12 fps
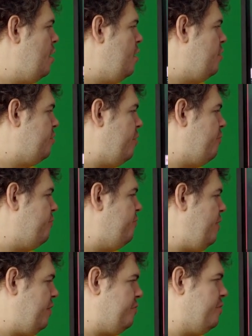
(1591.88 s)
So
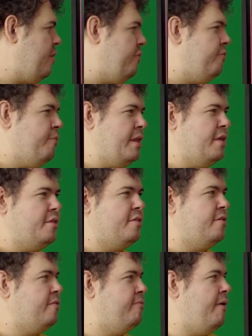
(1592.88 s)
first off, we need to
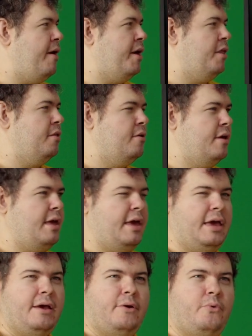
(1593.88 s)
define
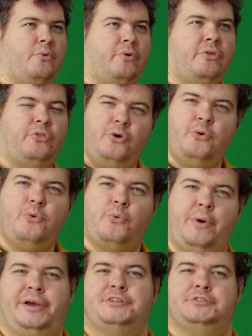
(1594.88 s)
two
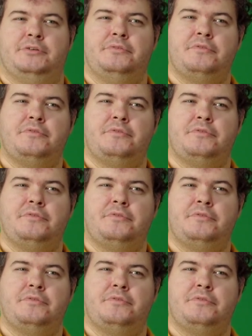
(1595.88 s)
questions.